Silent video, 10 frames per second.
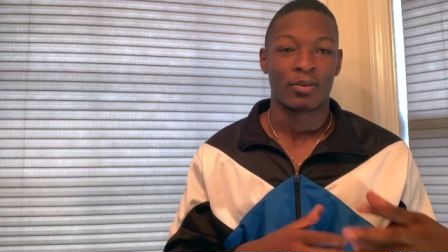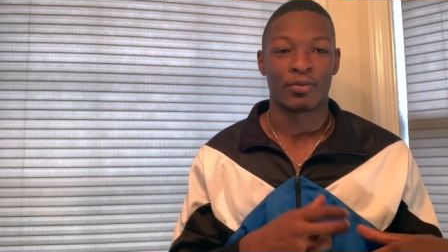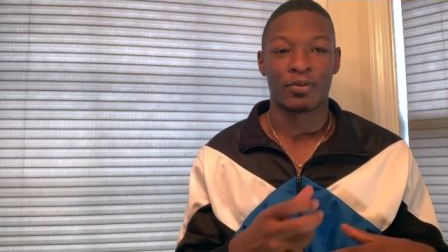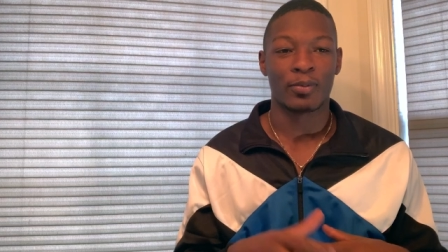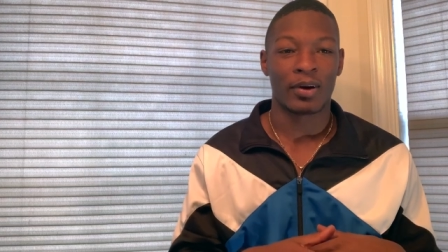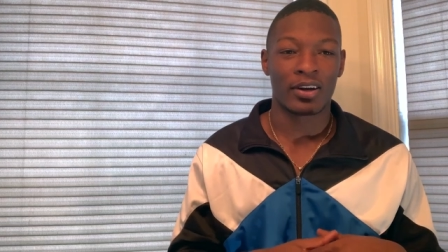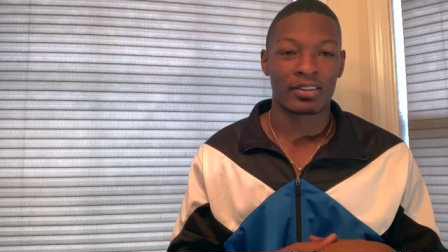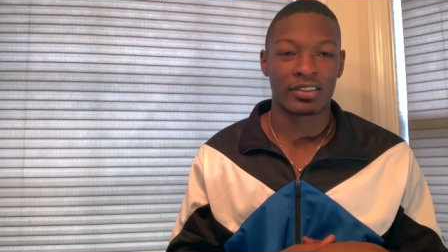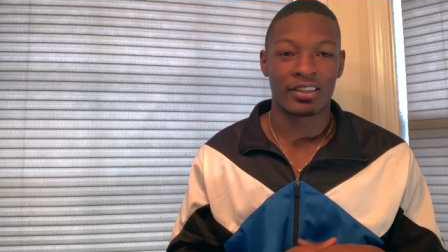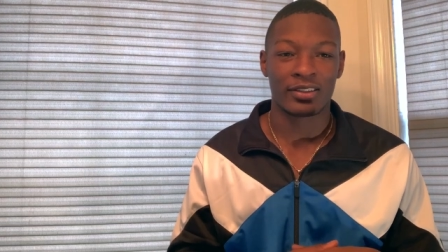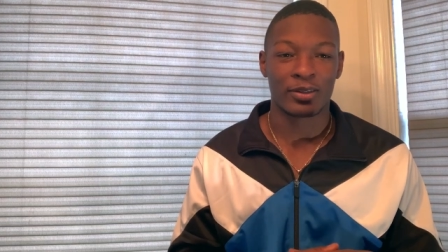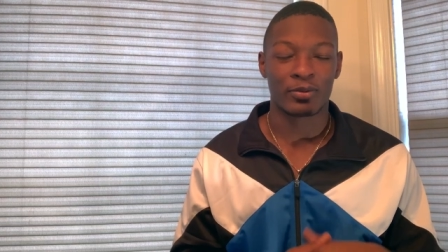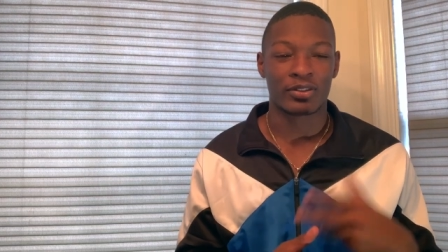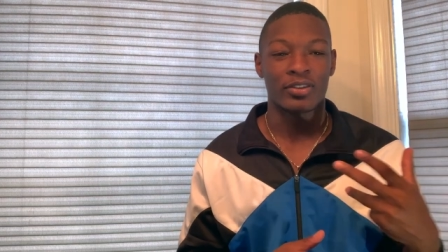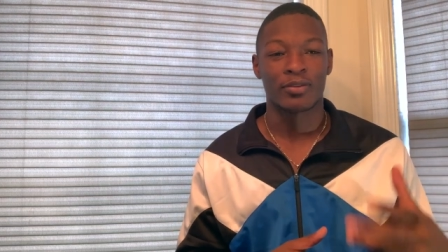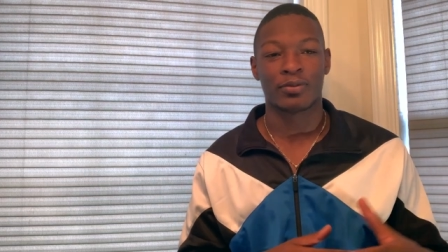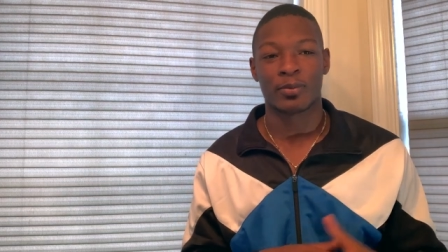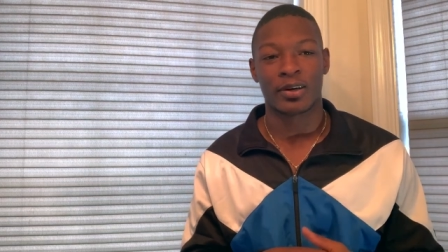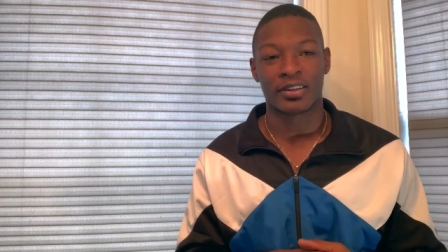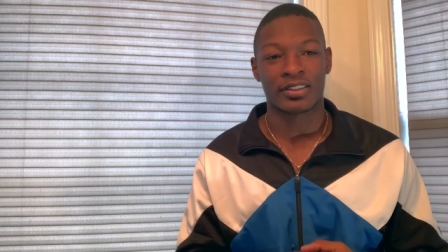football season, it was during
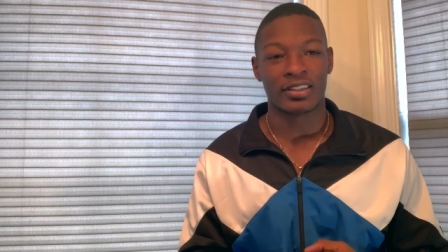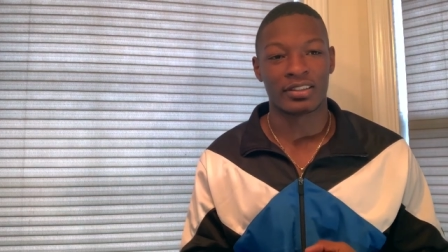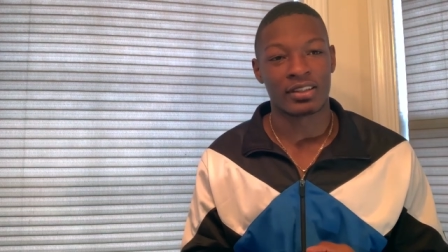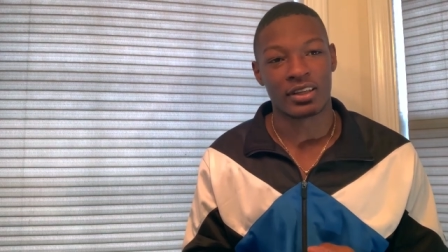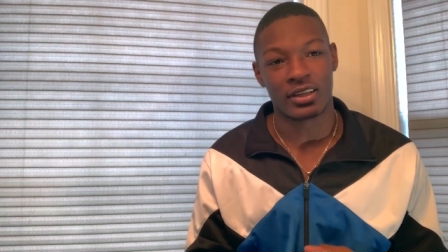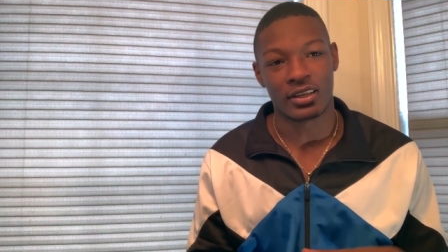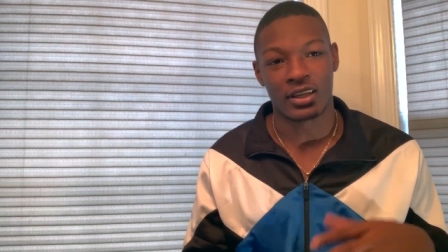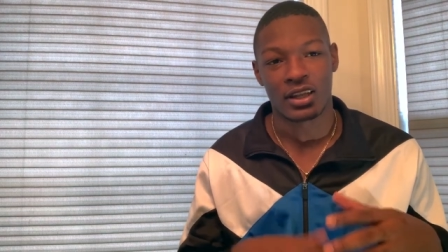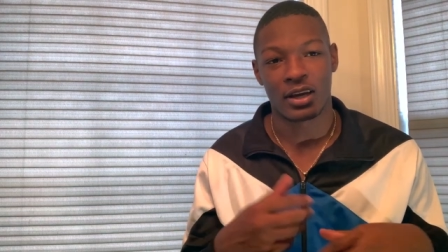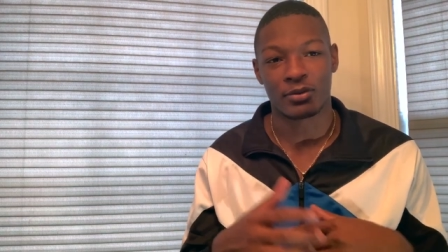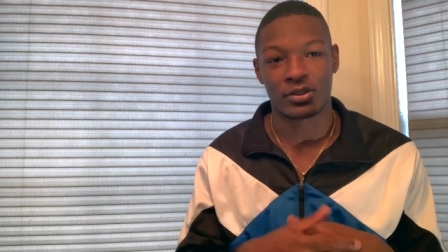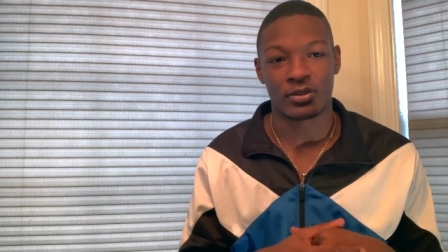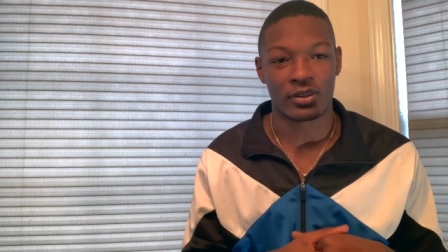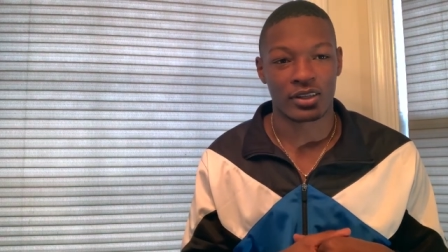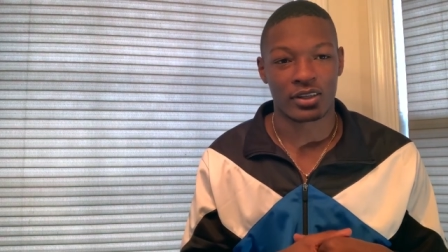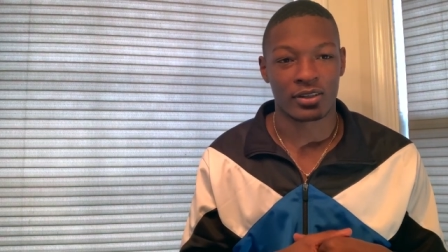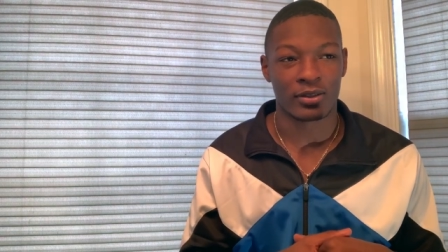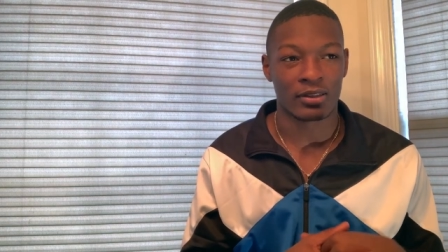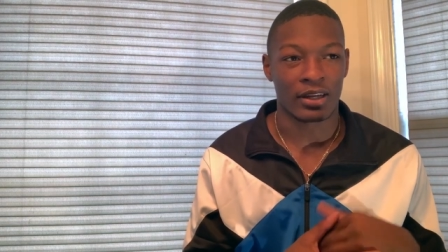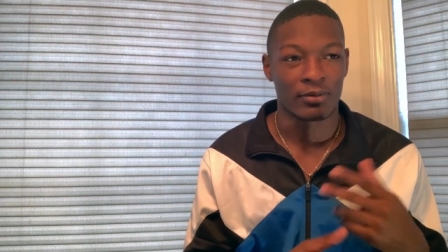football season and a lot was going
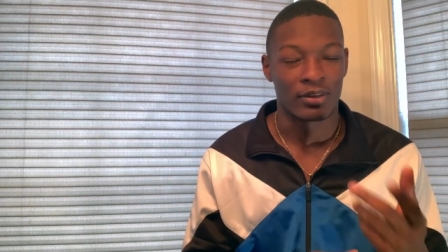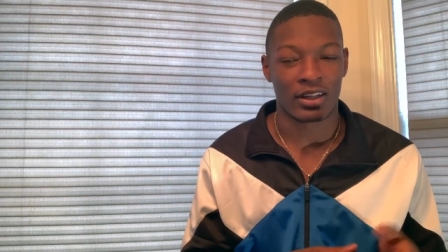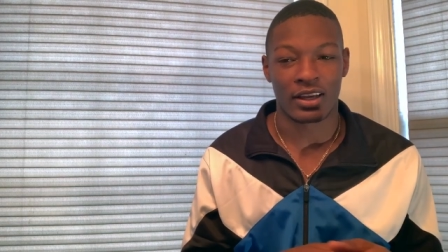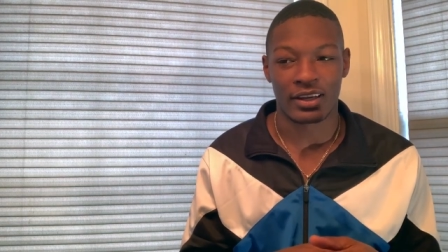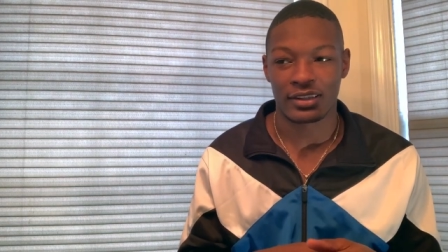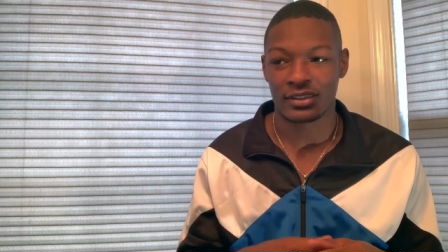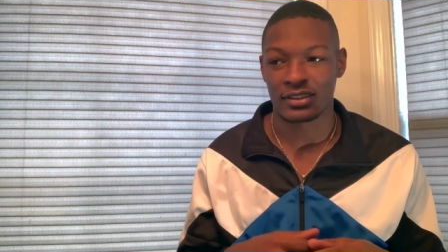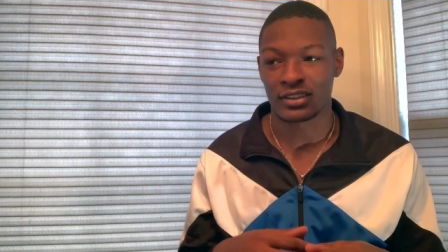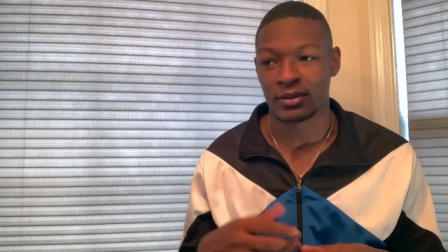on, like with classes.